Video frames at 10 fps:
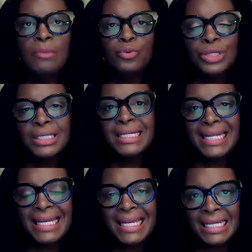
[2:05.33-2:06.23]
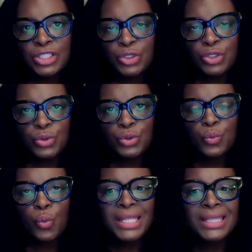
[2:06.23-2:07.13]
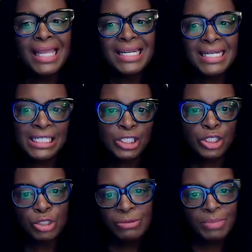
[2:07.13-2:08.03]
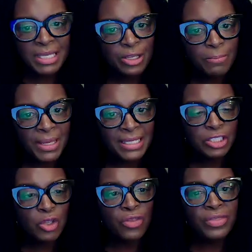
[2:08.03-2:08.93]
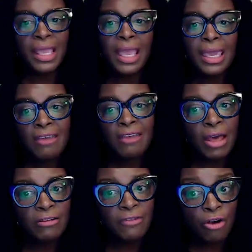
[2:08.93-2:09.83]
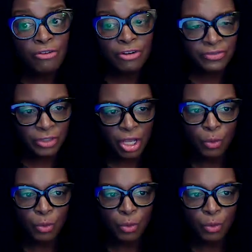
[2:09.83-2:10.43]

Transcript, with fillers: really getting into what they need to do and be their best so that they can give out of overflow.